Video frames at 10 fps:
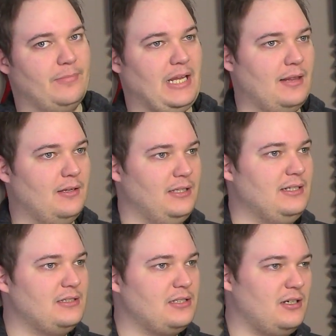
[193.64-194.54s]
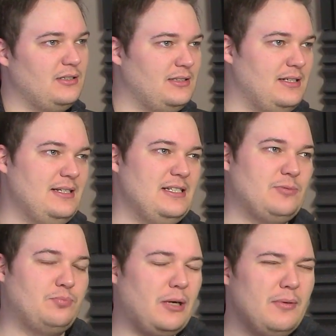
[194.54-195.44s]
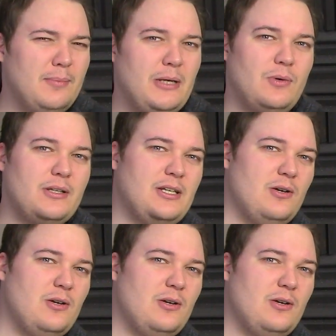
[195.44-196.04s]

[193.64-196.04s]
And the lead guitars is probably what